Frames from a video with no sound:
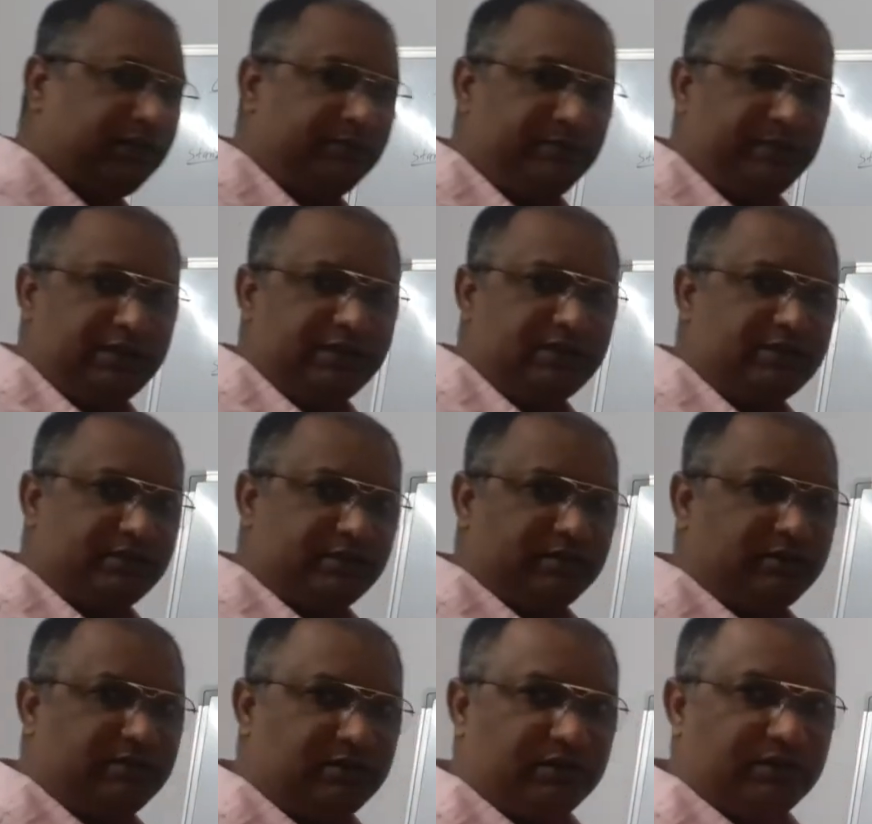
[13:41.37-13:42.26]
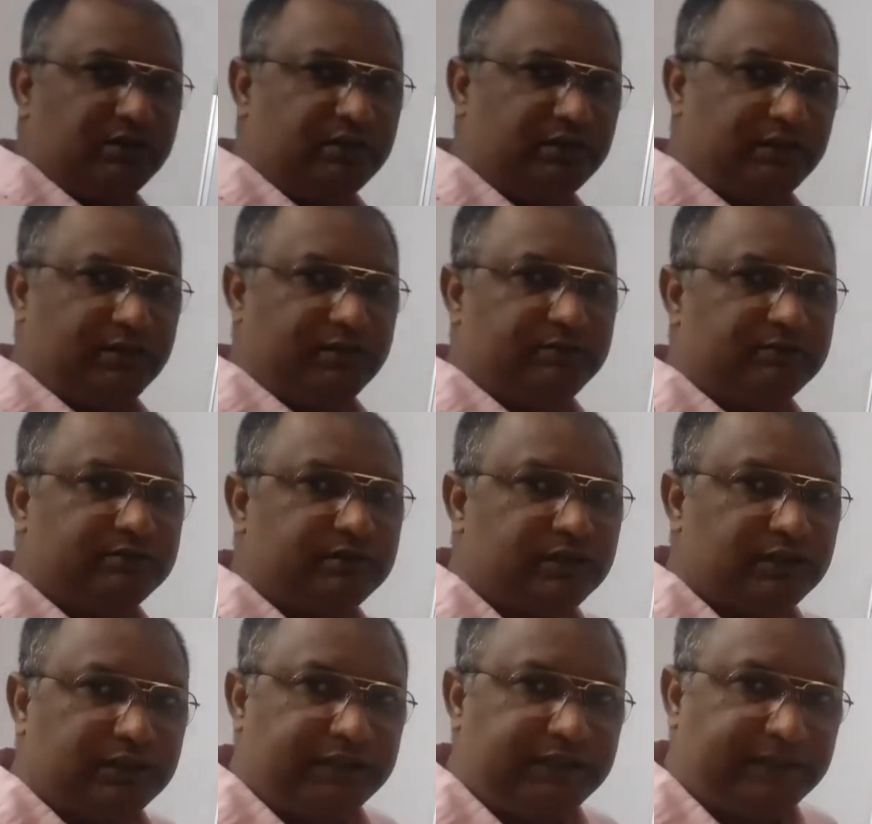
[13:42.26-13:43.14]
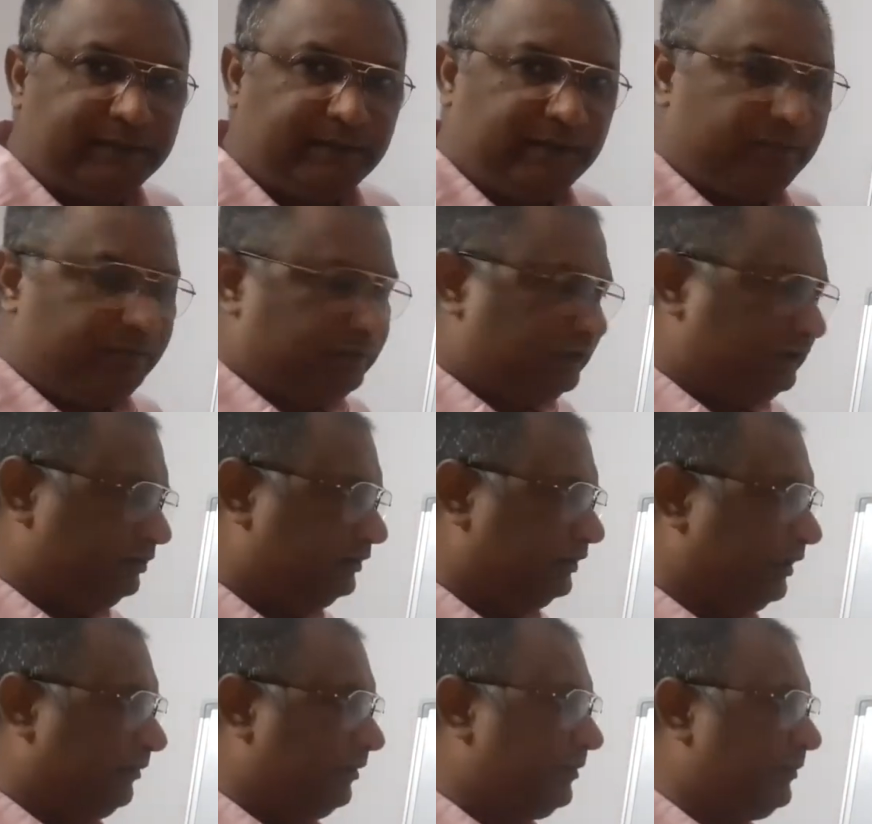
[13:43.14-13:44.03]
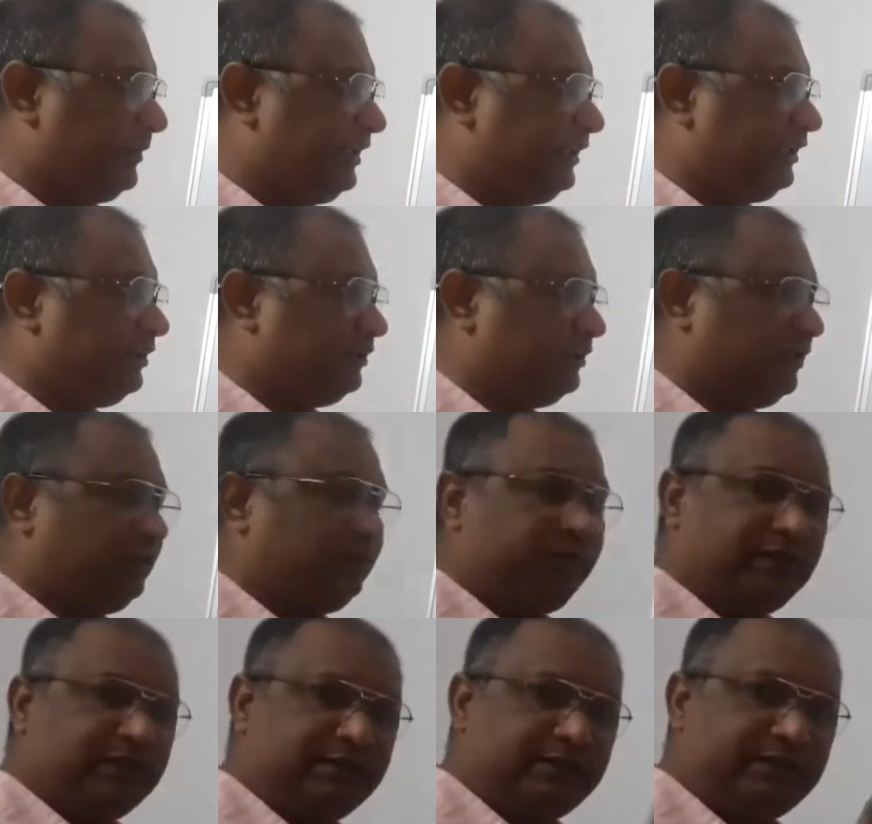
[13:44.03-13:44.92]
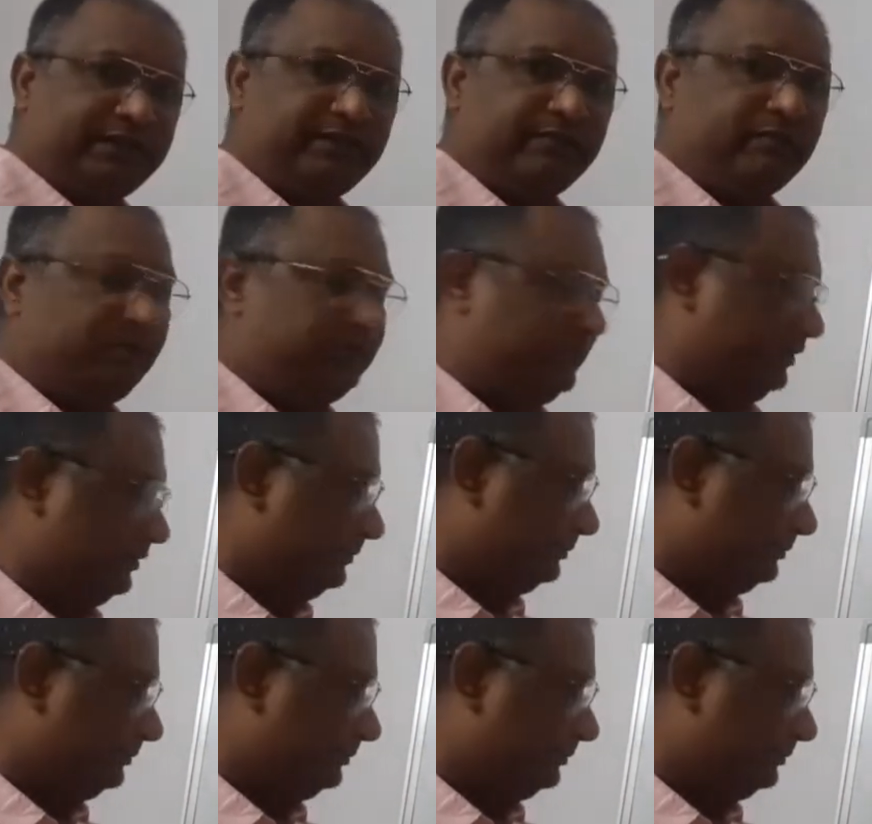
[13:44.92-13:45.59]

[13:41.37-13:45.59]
means the double meaning of a same word.